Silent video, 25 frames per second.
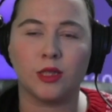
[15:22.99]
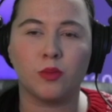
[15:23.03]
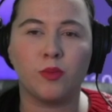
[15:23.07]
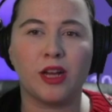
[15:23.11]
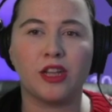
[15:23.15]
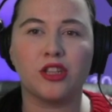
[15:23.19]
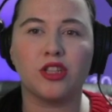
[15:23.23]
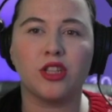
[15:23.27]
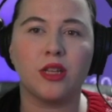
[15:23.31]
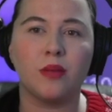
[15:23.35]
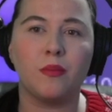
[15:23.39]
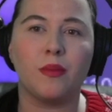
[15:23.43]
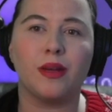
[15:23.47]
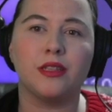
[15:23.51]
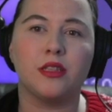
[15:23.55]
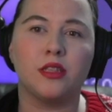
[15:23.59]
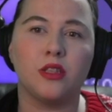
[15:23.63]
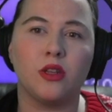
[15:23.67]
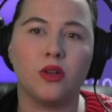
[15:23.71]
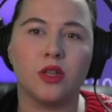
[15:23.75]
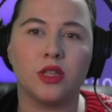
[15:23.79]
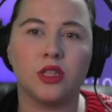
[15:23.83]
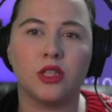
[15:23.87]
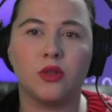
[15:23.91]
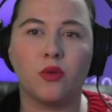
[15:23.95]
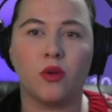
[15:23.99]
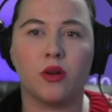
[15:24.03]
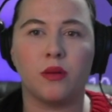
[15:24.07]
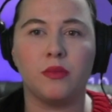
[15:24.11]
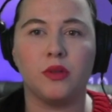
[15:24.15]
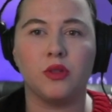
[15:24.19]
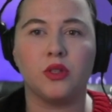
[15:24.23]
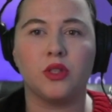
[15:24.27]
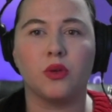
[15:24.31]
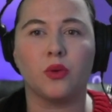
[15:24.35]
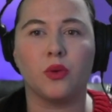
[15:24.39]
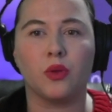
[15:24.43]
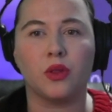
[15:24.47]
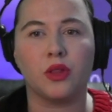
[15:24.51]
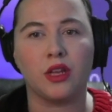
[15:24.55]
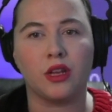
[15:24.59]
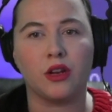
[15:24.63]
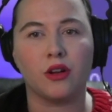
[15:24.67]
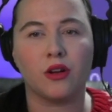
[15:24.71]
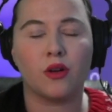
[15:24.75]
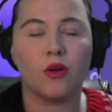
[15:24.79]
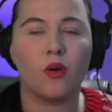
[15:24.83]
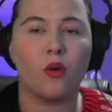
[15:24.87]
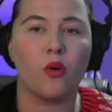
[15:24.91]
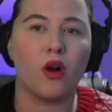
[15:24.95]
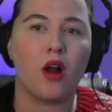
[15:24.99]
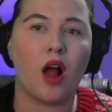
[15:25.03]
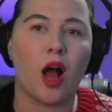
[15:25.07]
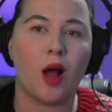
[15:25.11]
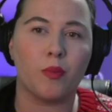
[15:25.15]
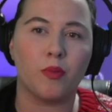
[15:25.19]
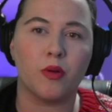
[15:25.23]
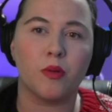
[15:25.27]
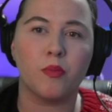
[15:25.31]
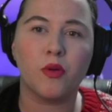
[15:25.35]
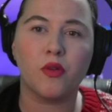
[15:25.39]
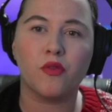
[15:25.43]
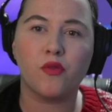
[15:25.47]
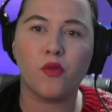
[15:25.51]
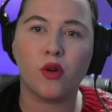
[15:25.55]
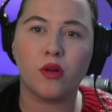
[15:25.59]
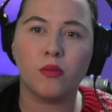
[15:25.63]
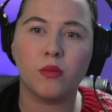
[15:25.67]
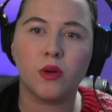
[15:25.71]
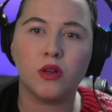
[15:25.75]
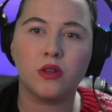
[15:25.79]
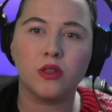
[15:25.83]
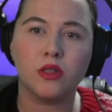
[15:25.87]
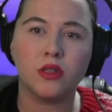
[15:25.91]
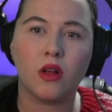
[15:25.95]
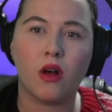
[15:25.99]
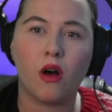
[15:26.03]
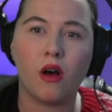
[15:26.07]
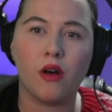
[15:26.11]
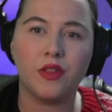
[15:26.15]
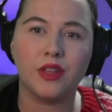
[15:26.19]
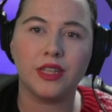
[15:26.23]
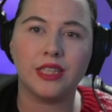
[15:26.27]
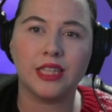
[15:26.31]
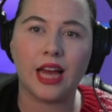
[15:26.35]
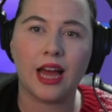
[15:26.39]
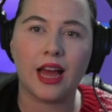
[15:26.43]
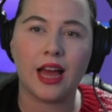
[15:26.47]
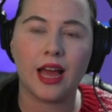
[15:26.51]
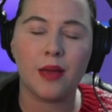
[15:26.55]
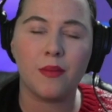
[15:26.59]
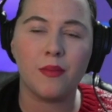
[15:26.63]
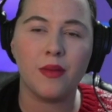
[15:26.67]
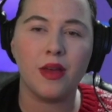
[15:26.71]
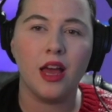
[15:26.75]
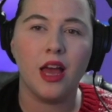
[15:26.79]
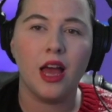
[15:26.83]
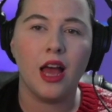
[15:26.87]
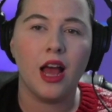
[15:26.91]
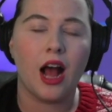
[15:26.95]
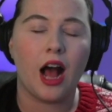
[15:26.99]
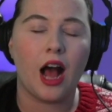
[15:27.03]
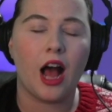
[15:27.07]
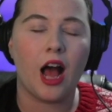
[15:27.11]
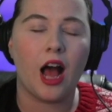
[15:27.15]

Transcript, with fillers: especially my students who are musical theater or opera performers, all the time.